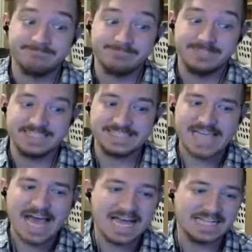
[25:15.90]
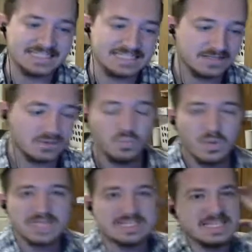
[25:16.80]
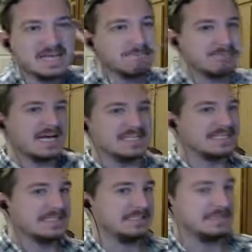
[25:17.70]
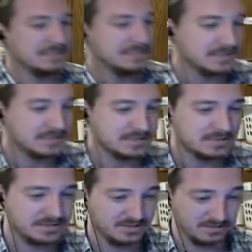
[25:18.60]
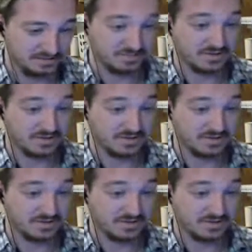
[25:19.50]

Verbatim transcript: Sans! Where's the puzzle? It's right